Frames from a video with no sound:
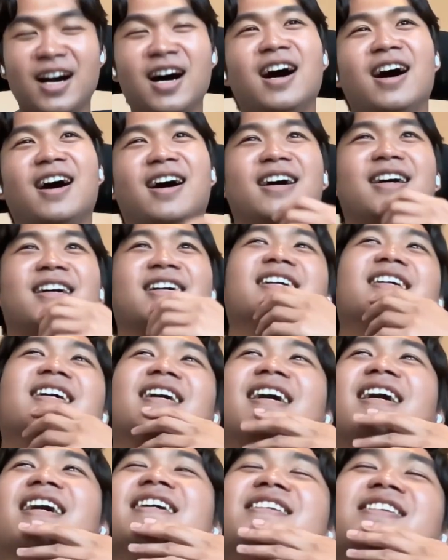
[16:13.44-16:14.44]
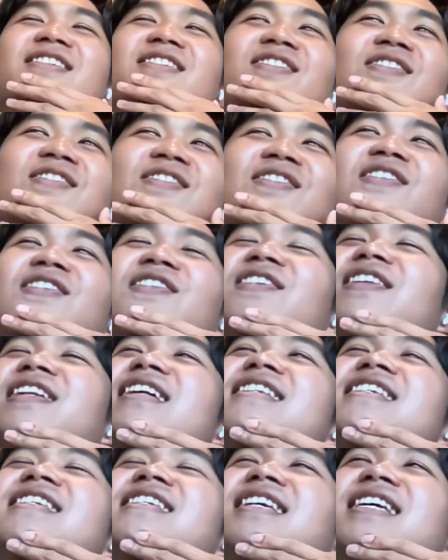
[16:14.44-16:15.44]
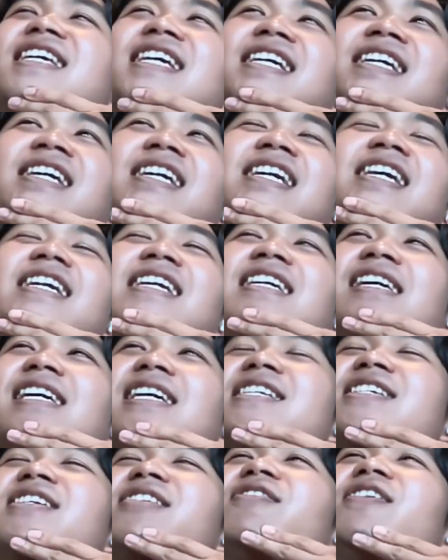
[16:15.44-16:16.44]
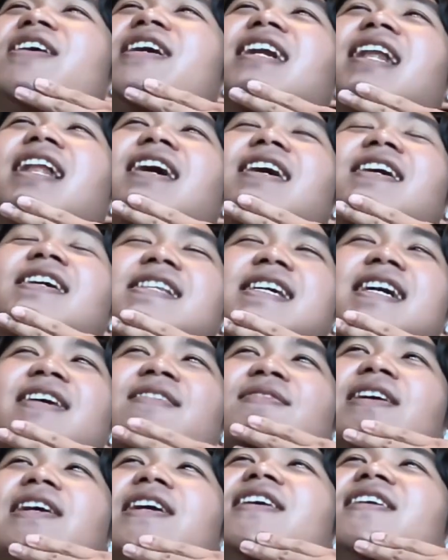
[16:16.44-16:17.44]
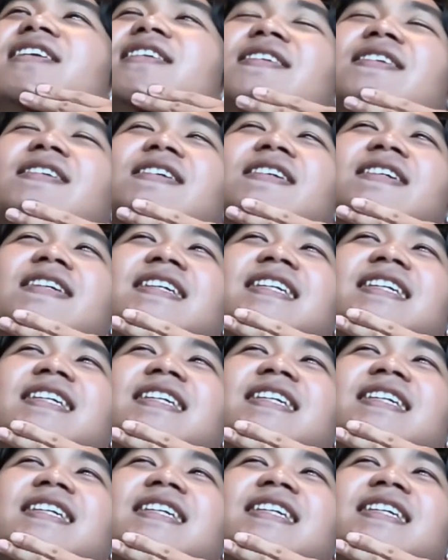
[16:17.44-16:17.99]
High school, it's quite a long time ago.